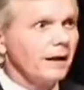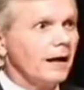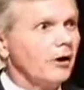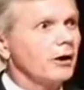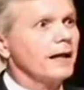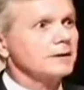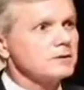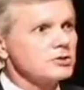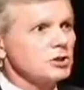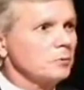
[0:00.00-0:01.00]
Our
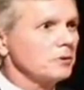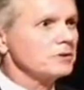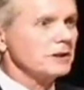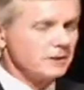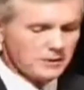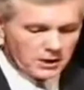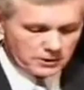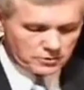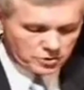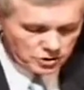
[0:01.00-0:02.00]
elected superintendent,
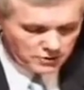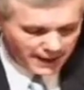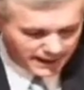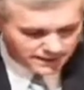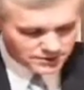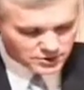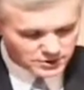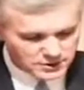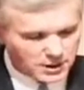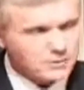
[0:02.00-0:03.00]
Dr. June
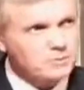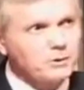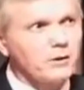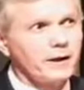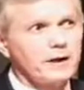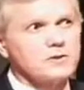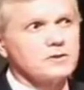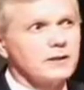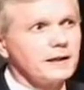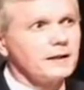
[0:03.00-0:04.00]
Atkinson, and Dr. Bill
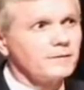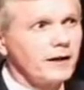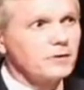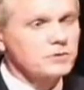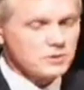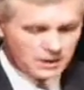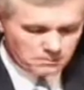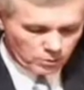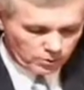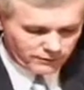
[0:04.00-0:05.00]
Harrison, head of our State
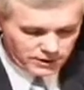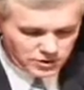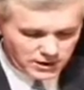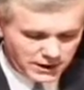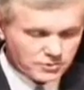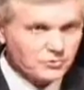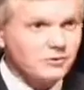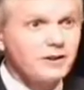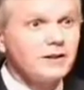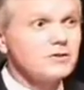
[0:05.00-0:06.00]
Board of Education.
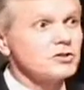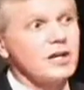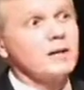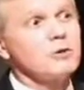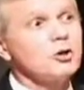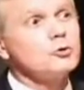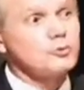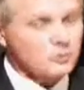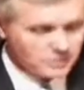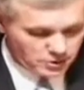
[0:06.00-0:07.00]
Sam
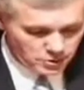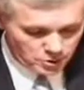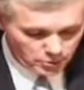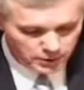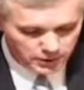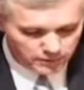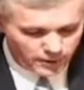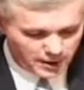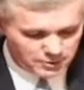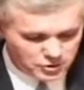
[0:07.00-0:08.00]
Houston, who you will hear
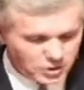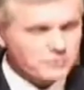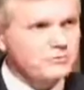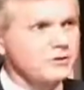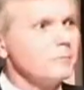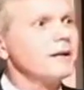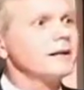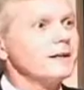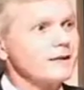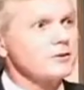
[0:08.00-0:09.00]
from in just a
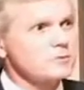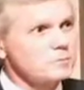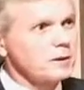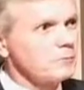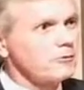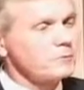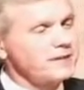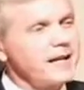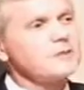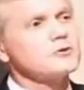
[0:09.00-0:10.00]
minute. Now, there's some people from
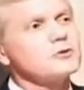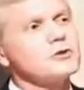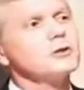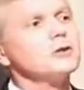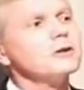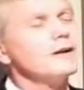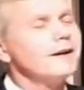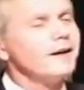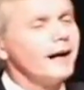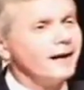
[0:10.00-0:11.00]
Texas here,
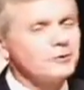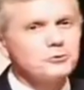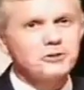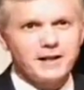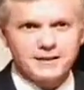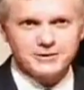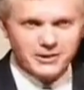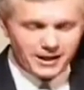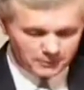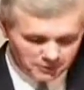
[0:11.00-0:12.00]
I understand, tonight.